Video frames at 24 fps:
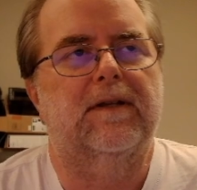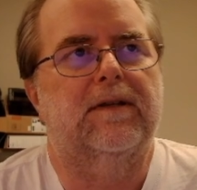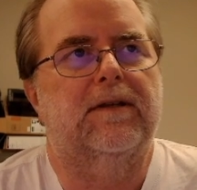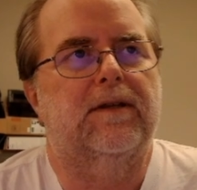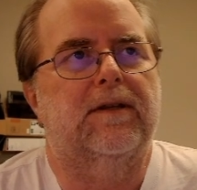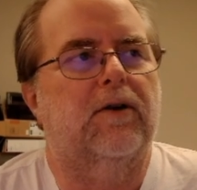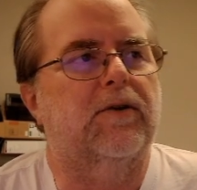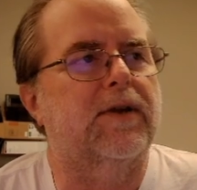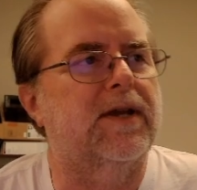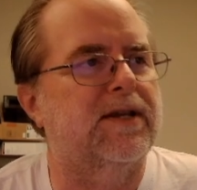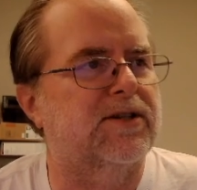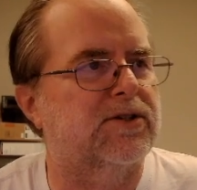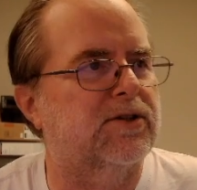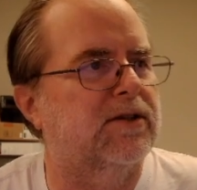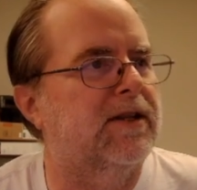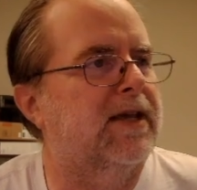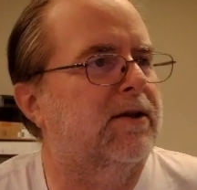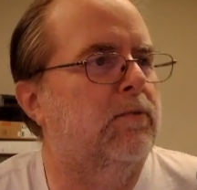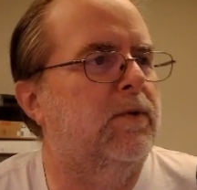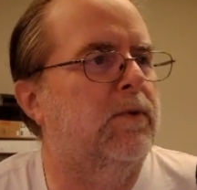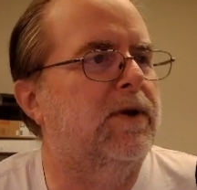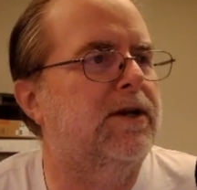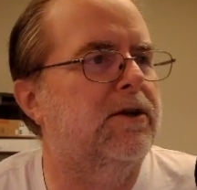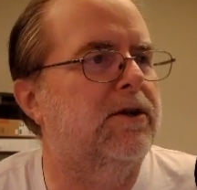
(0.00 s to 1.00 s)
okay, so like
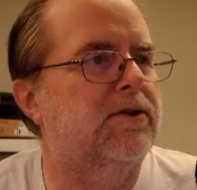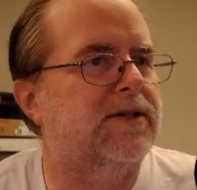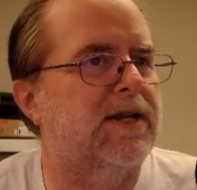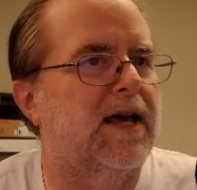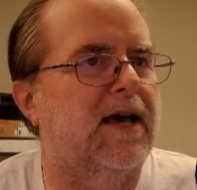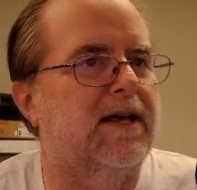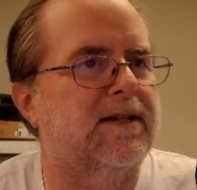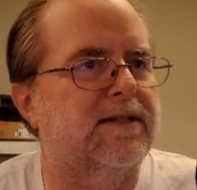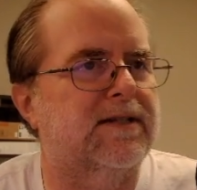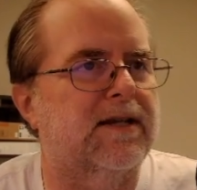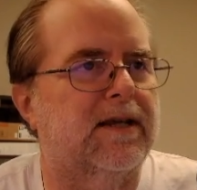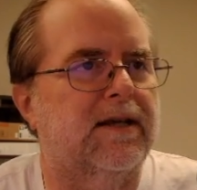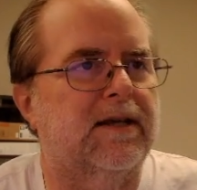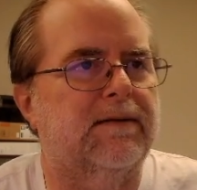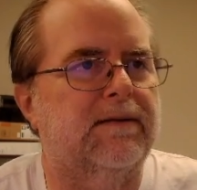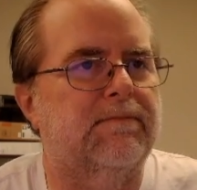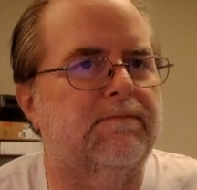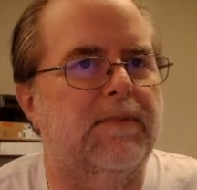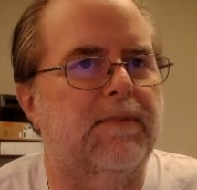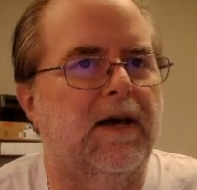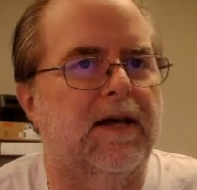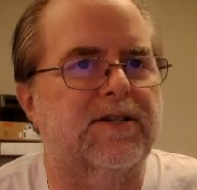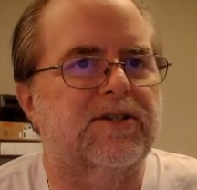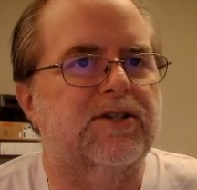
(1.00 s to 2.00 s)
Windows has a
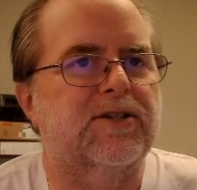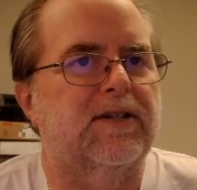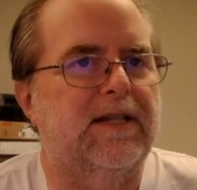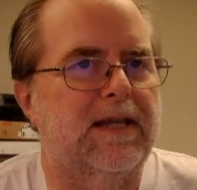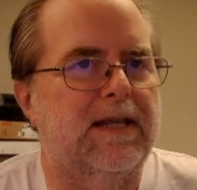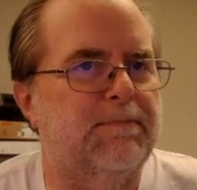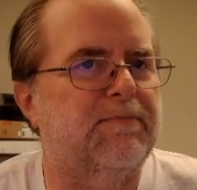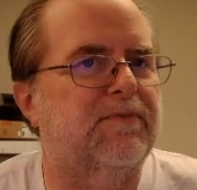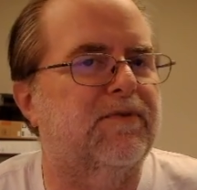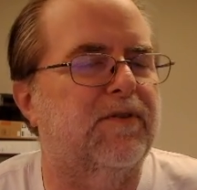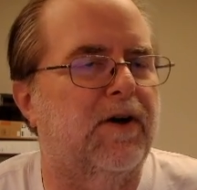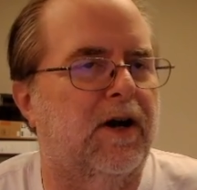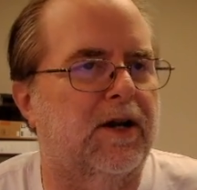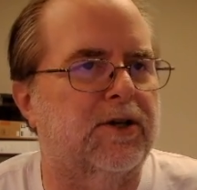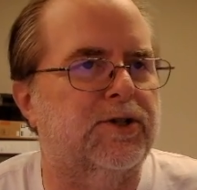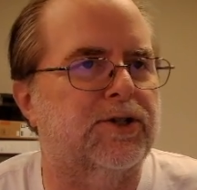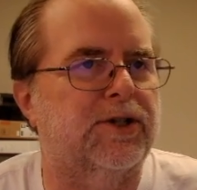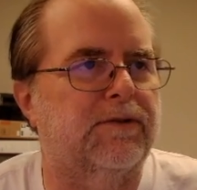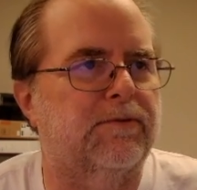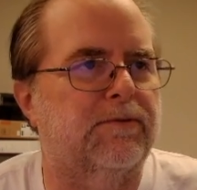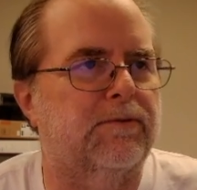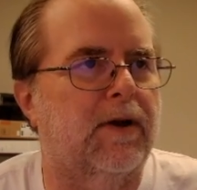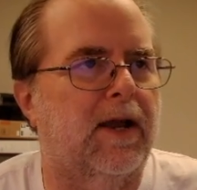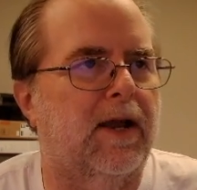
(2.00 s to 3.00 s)
sleep
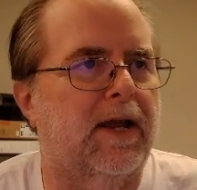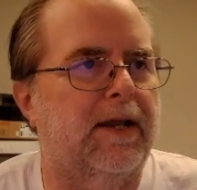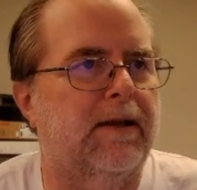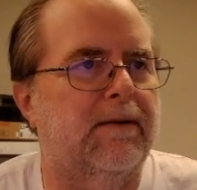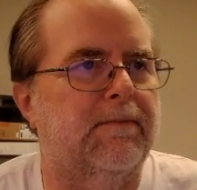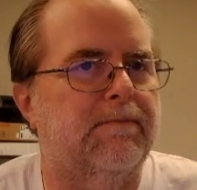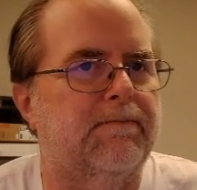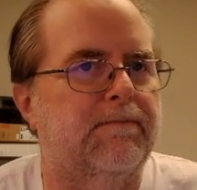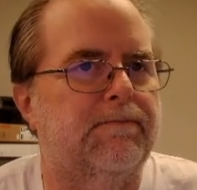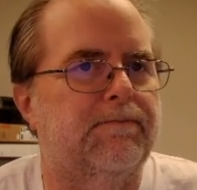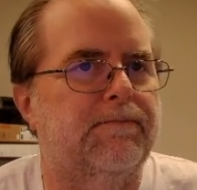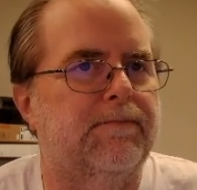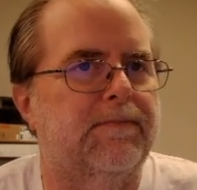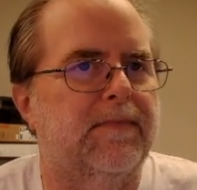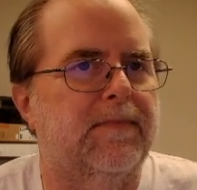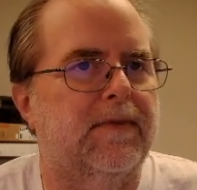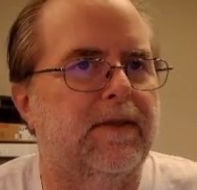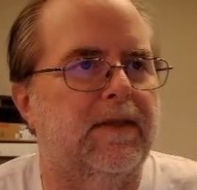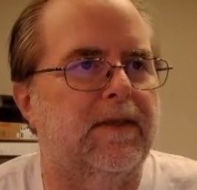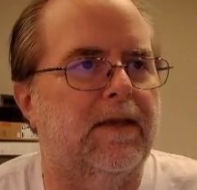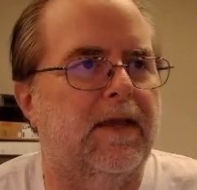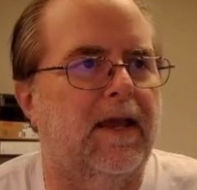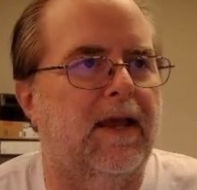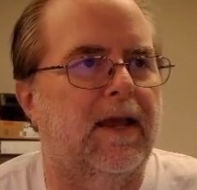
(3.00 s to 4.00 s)
function, right?
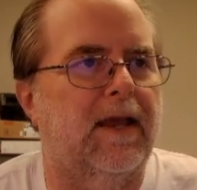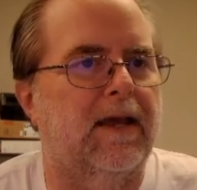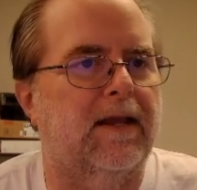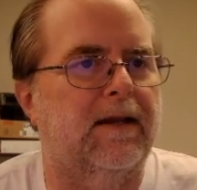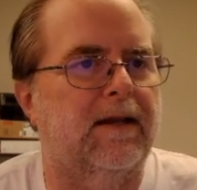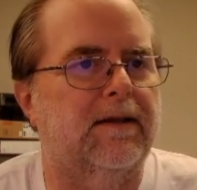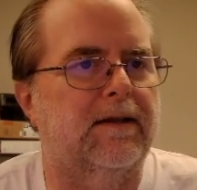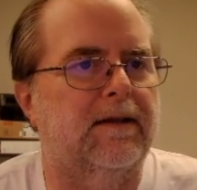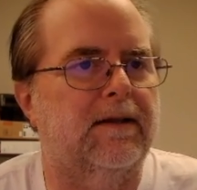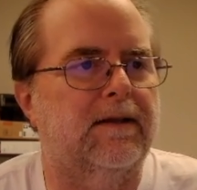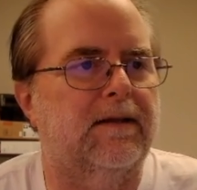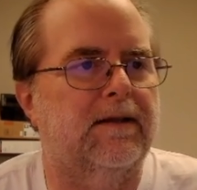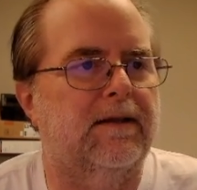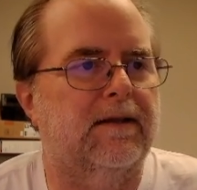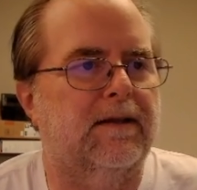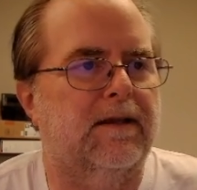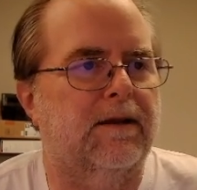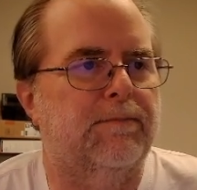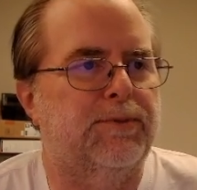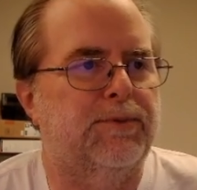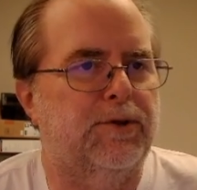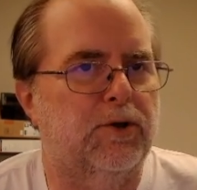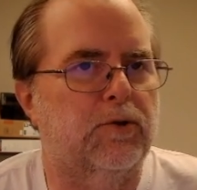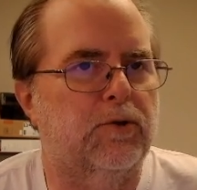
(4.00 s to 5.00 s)
And the
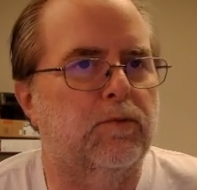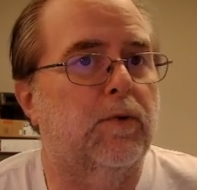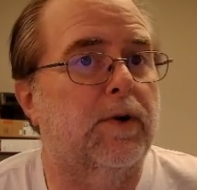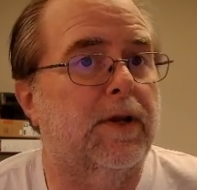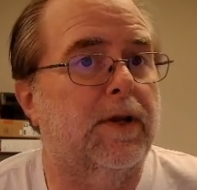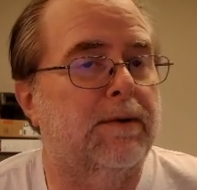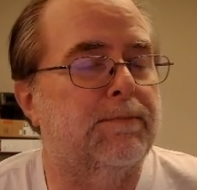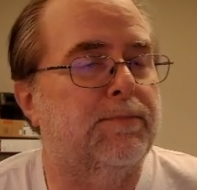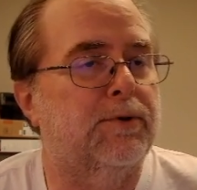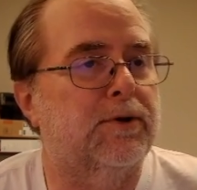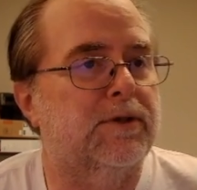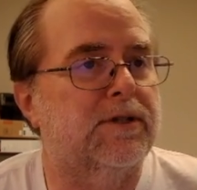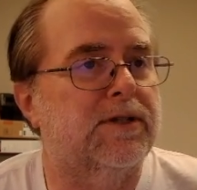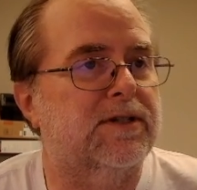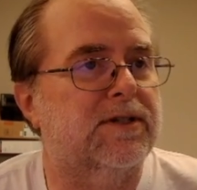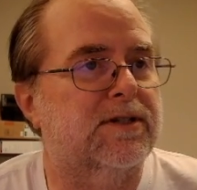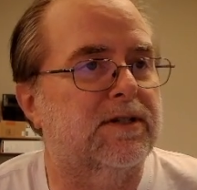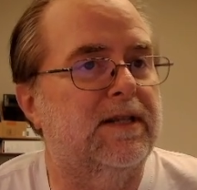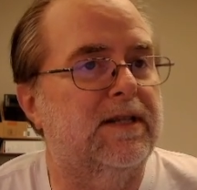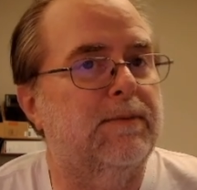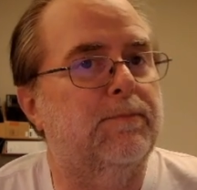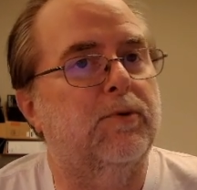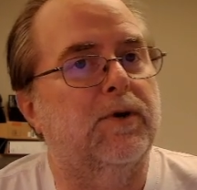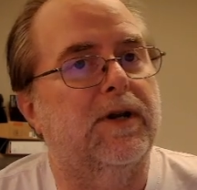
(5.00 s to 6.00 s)
computer will get put to
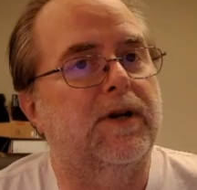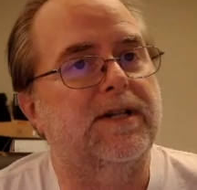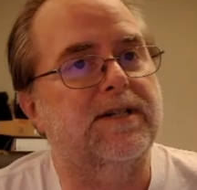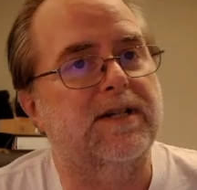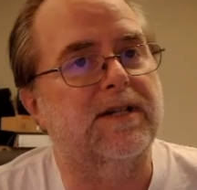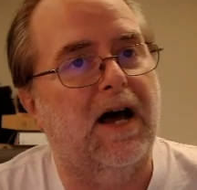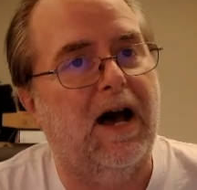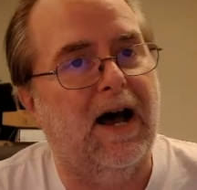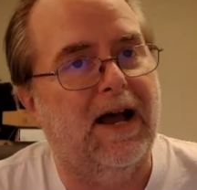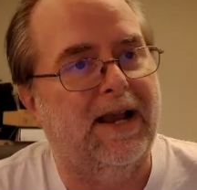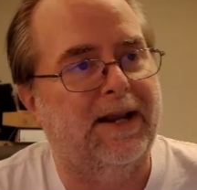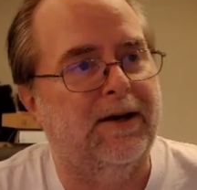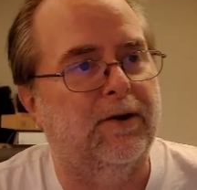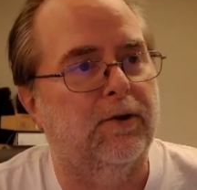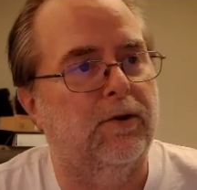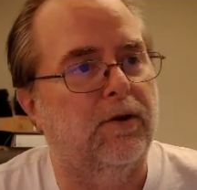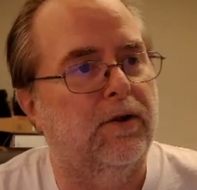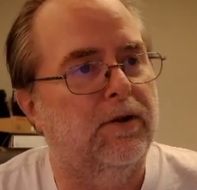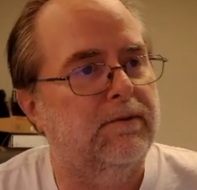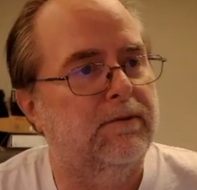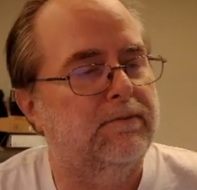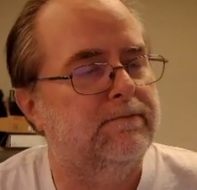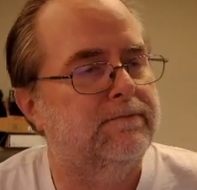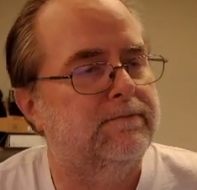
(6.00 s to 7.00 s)
sleep when it's
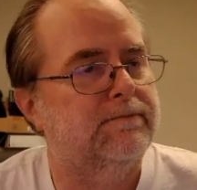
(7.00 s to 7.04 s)
idle.